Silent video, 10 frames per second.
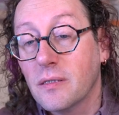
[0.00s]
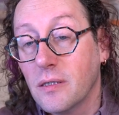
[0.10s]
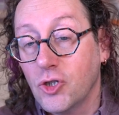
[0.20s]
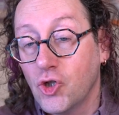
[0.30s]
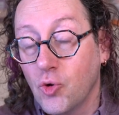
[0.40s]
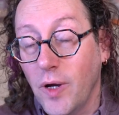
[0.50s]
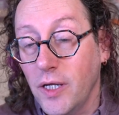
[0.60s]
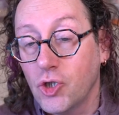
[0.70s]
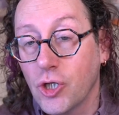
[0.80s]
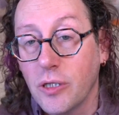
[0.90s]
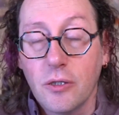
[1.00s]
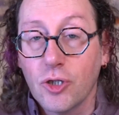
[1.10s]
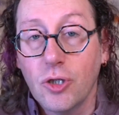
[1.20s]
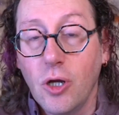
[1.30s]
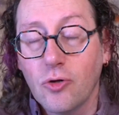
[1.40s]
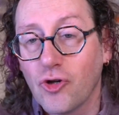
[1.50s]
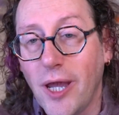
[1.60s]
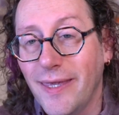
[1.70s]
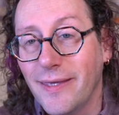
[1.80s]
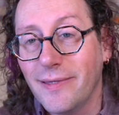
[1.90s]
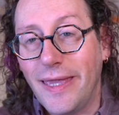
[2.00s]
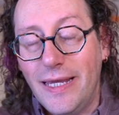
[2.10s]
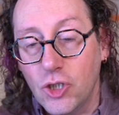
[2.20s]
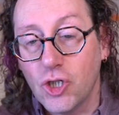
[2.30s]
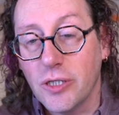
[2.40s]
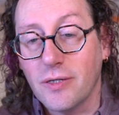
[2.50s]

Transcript: situation, there's no regulation